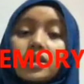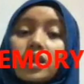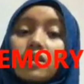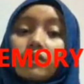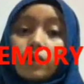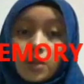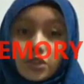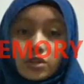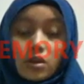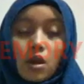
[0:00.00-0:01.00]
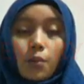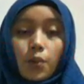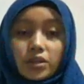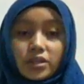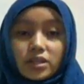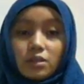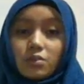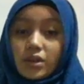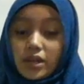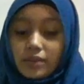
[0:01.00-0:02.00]
in the information
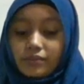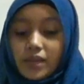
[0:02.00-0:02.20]
processing model.